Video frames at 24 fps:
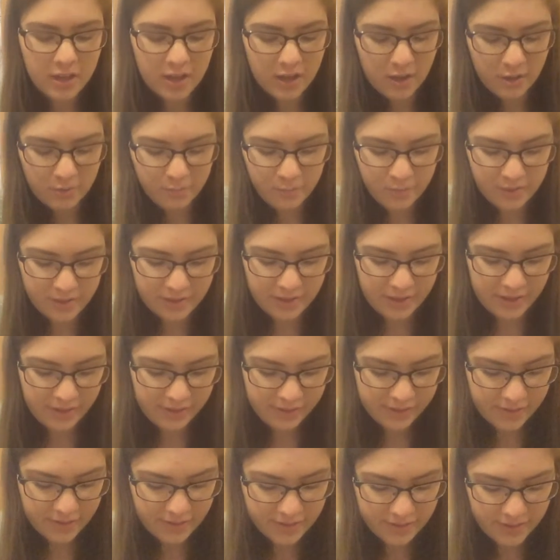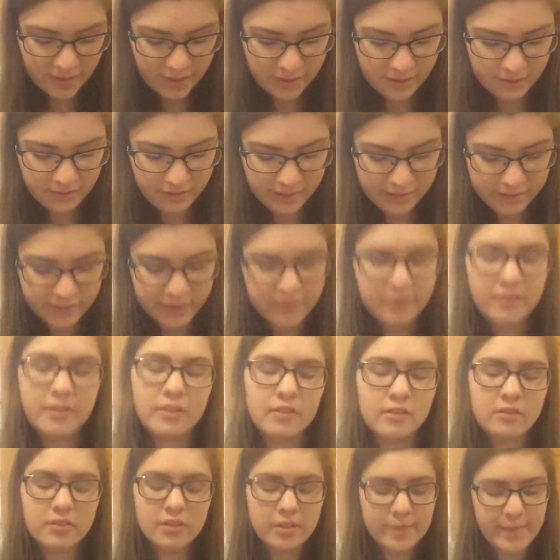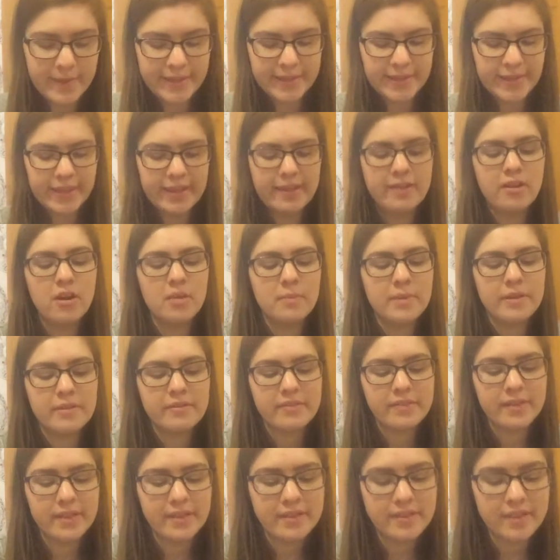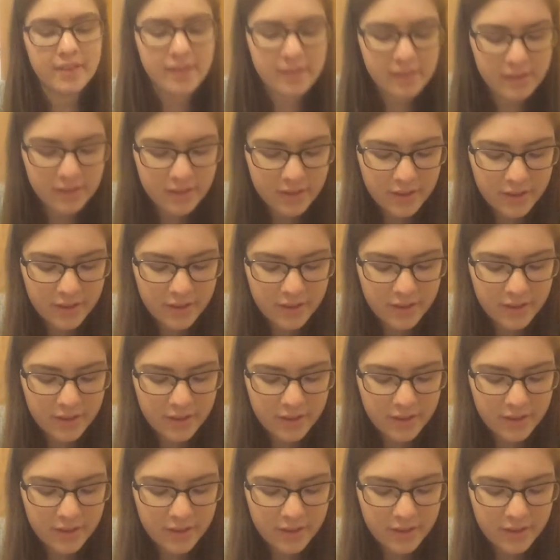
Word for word: of procedures that you need to do to maintain homeostasis.